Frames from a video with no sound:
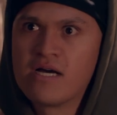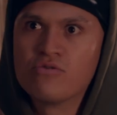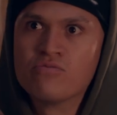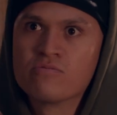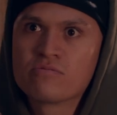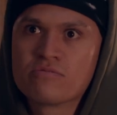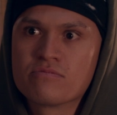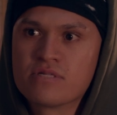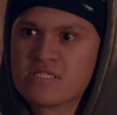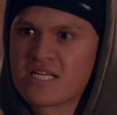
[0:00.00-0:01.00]
how
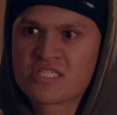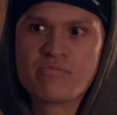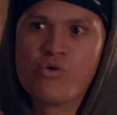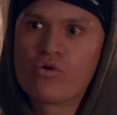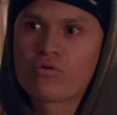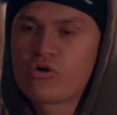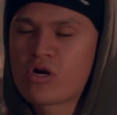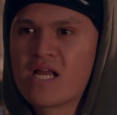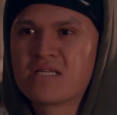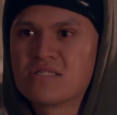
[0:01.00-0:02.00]
there's actually more
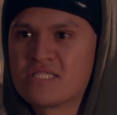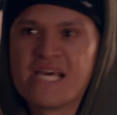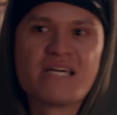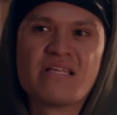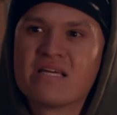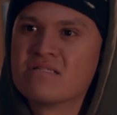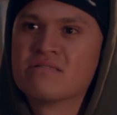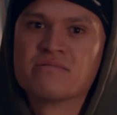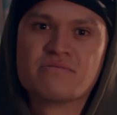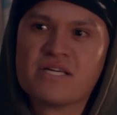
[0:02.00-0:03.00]
Cook Islanders here
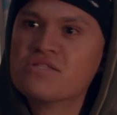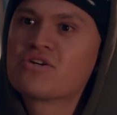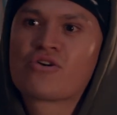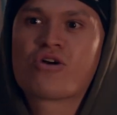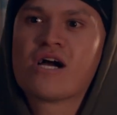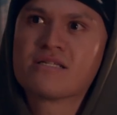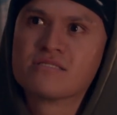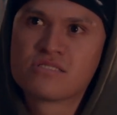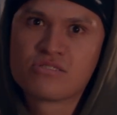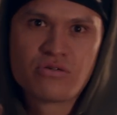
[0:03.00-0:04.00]
than in the Cook
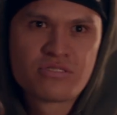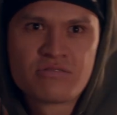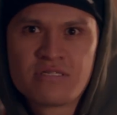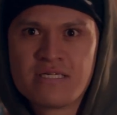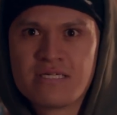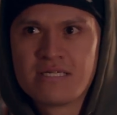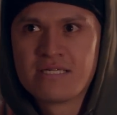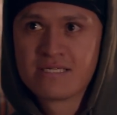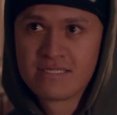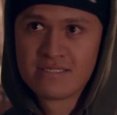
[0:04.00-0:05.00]
Islands. So
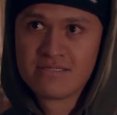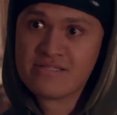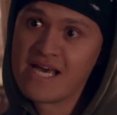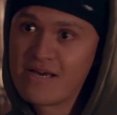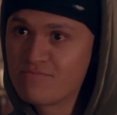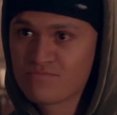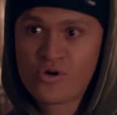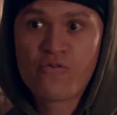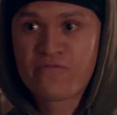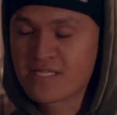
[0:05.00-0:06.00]
that
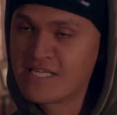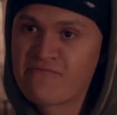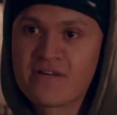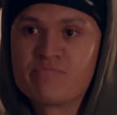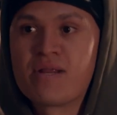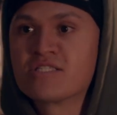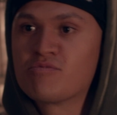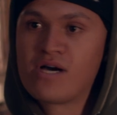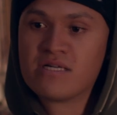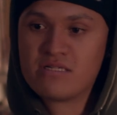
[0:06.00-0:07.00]
whole thing definitely plays a
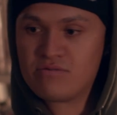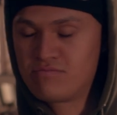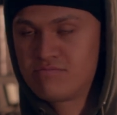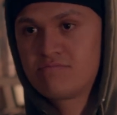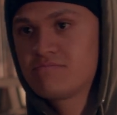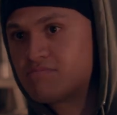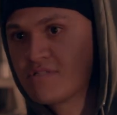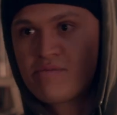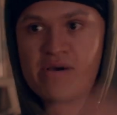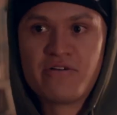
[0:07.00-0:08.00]
part in it.
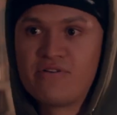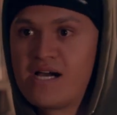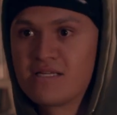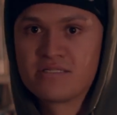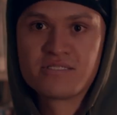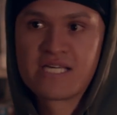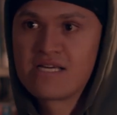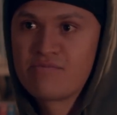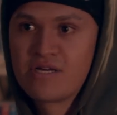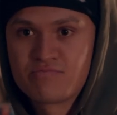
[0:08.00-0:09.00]
The amount of islanders
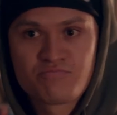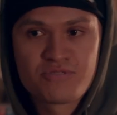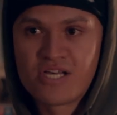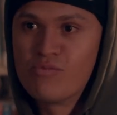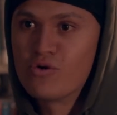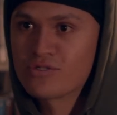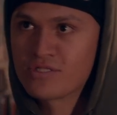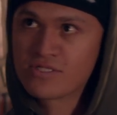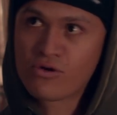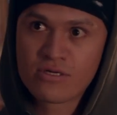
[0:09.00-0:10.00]
here, amount of Samoans
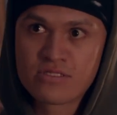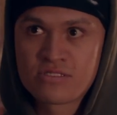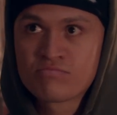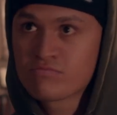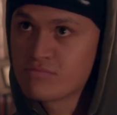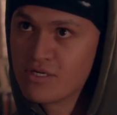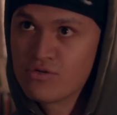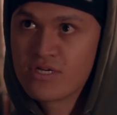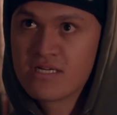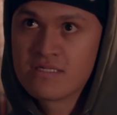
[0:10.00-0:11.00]
and Tongans and
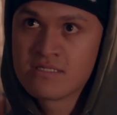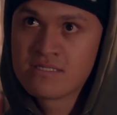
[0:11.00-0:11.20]
all that.